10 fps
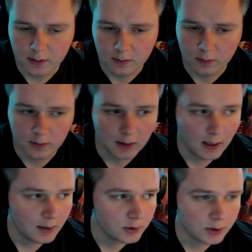They can do a
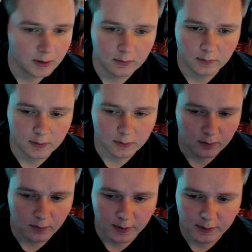lot of shit, which
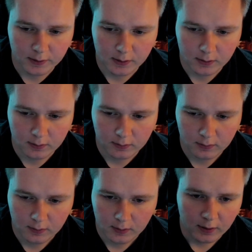is crazy.
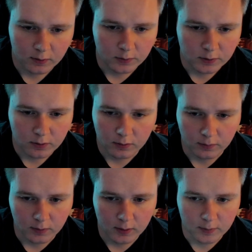Deku was told
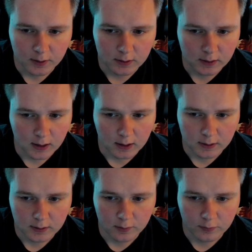to run, but he's
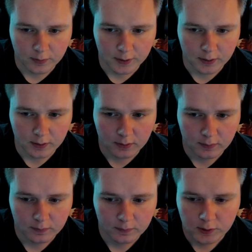not. He's gonna fight.
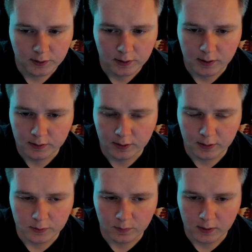Chisaki's
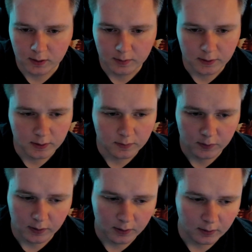there as well, but he
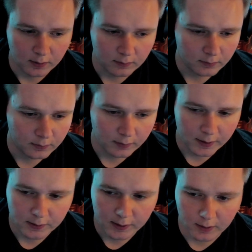seems a little
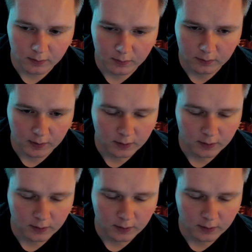crazy. I don't know.